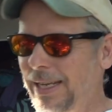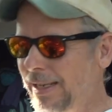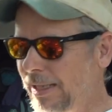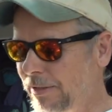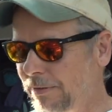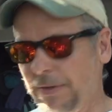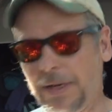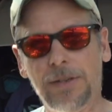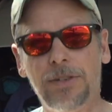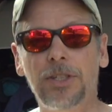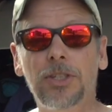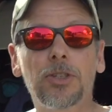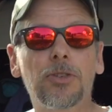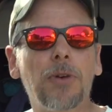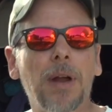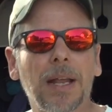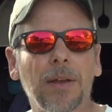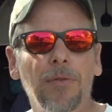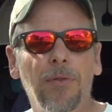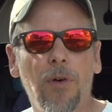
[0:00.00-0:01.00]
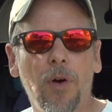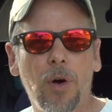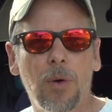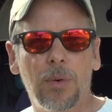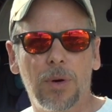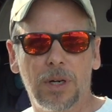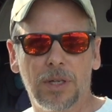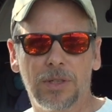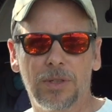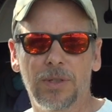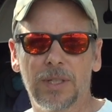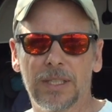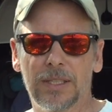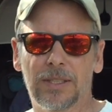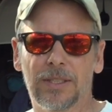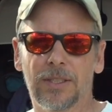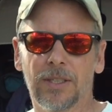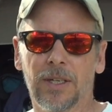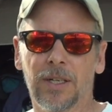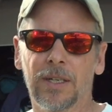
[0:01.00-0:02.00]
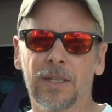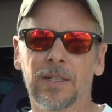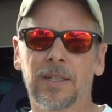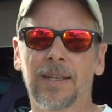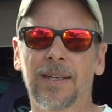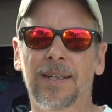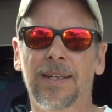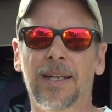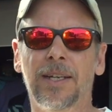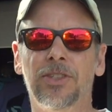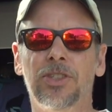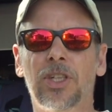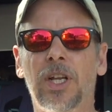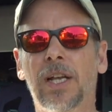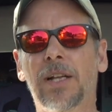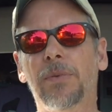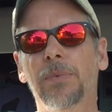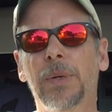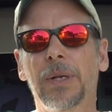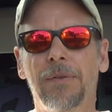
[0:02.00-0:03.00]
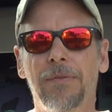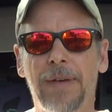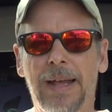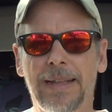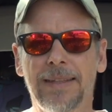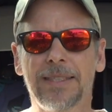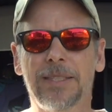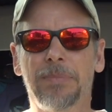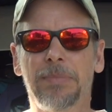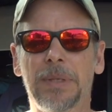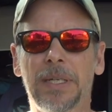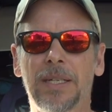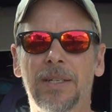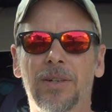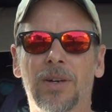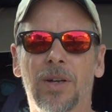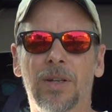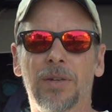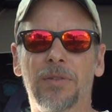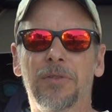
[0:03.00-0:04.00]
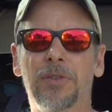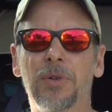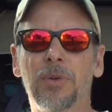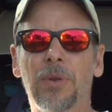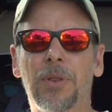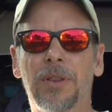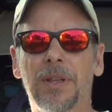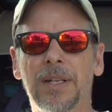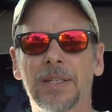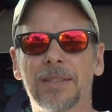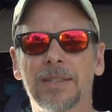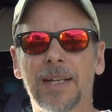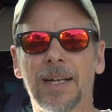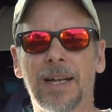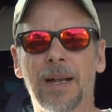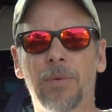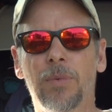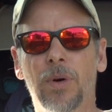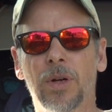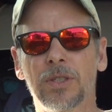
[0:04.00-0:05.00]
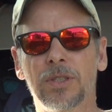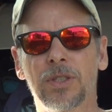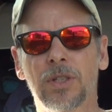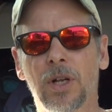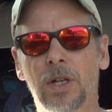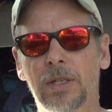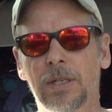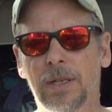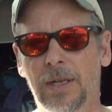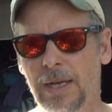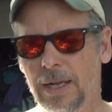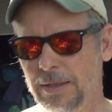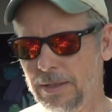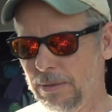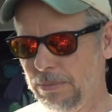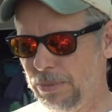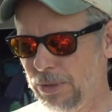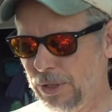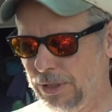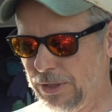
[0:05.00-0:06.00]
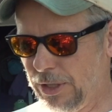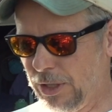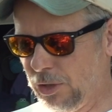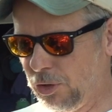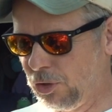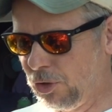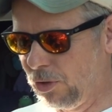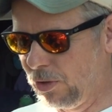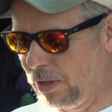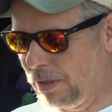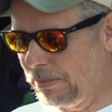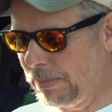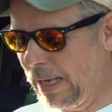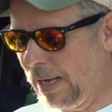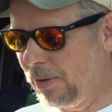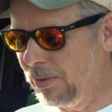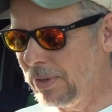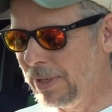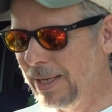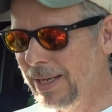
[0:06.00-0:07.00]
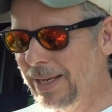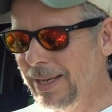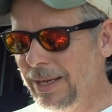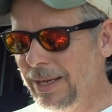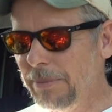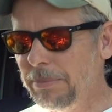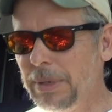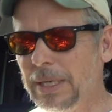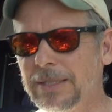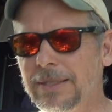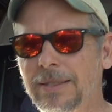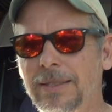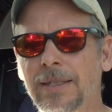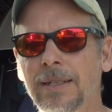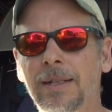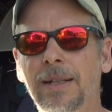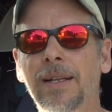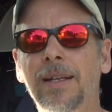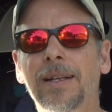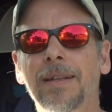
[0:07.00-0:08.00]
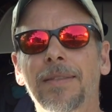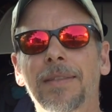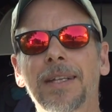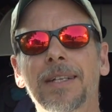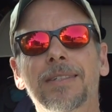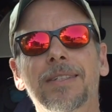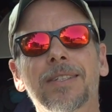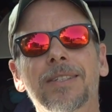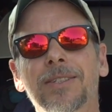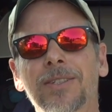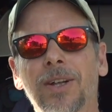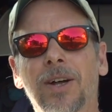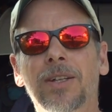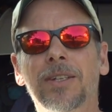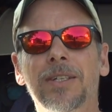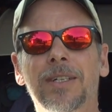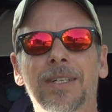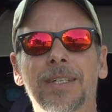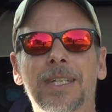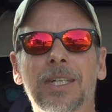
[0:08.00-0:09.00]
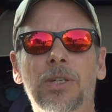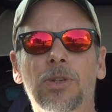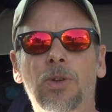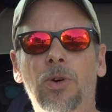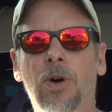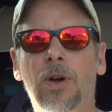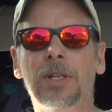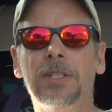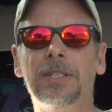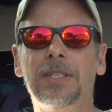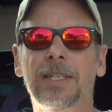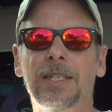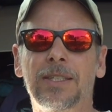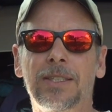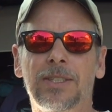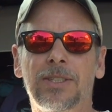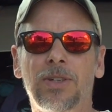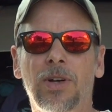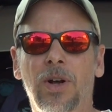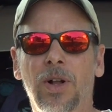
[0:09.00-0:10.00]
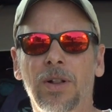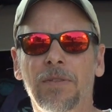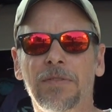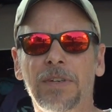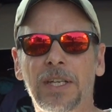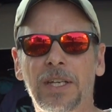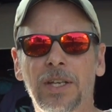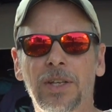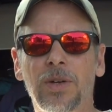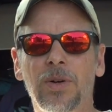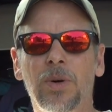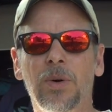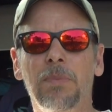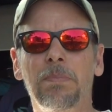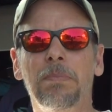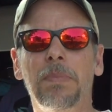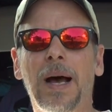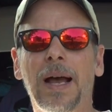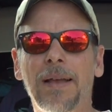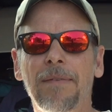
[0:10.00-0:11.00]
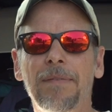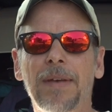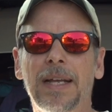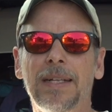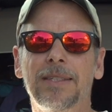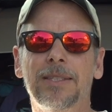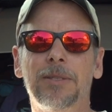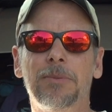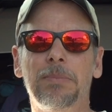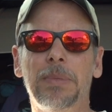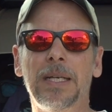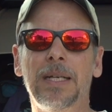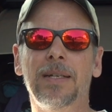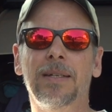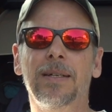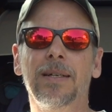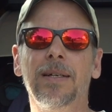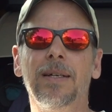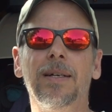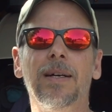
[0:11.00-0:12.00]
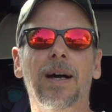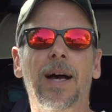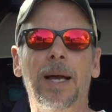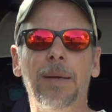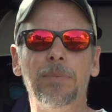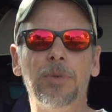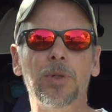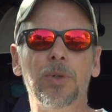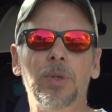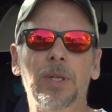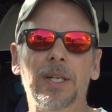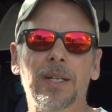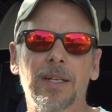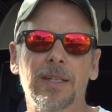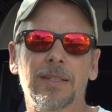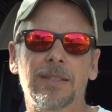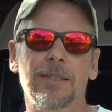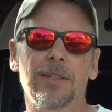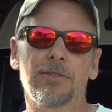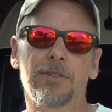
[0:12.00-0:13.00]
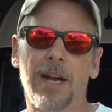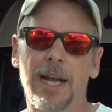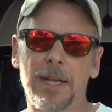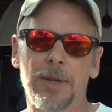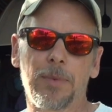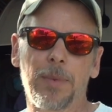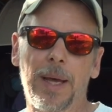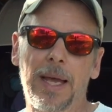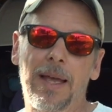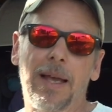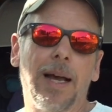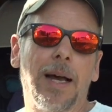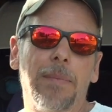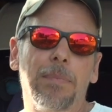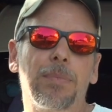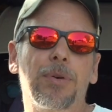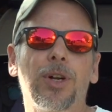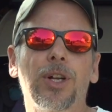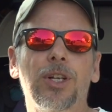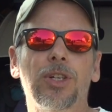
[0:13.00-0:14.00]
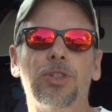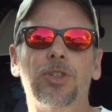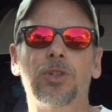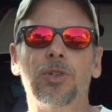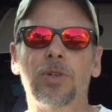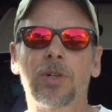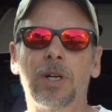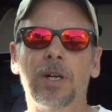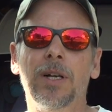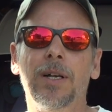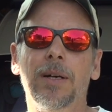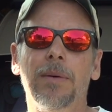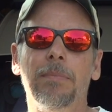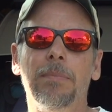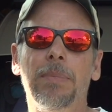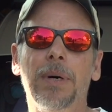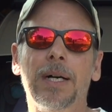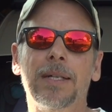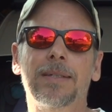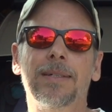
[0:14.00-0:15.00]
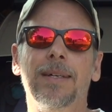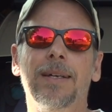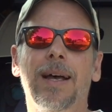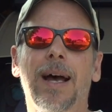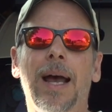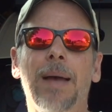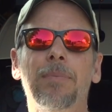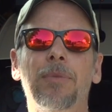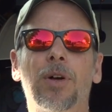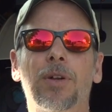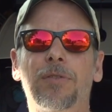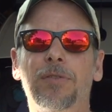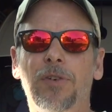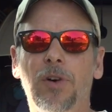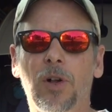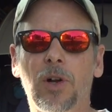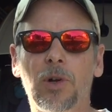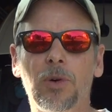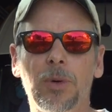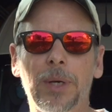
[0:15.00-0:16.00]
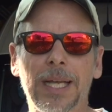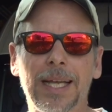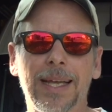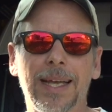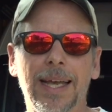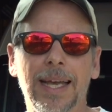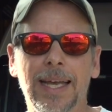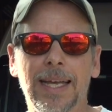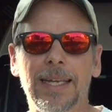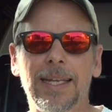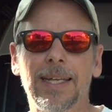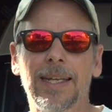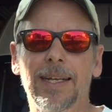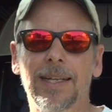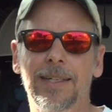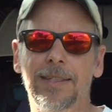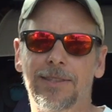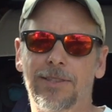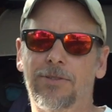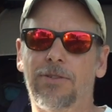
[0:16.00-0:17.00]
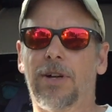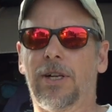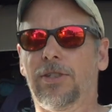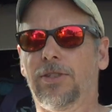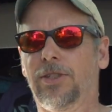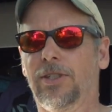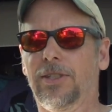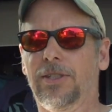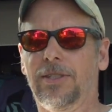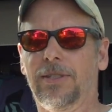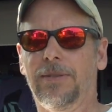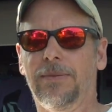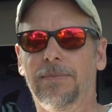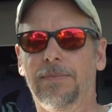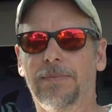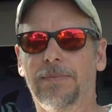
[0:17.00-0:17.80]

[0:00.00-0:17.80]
It is very straightforward to install it, and I checked with Vanspeed on a few things that I was not 100% sure about. But still, this is not an endorsed install video by Vanspeed. I'm doing this the right way, I'm pretty sure, but I'm not following any instructions.